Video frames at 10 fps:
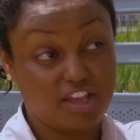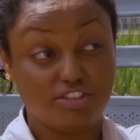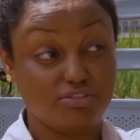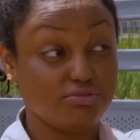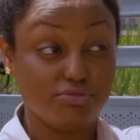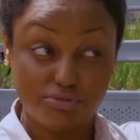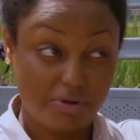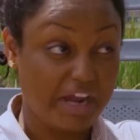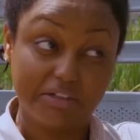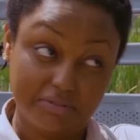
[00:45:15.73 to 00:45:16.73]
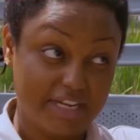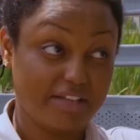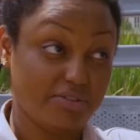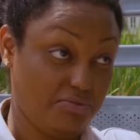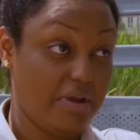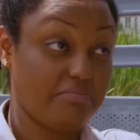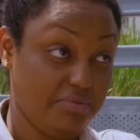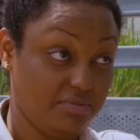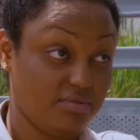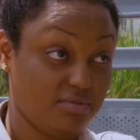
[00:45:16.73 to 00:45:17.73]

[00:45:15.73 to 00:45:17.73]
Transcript: And you know I cannot lie to you, Abby.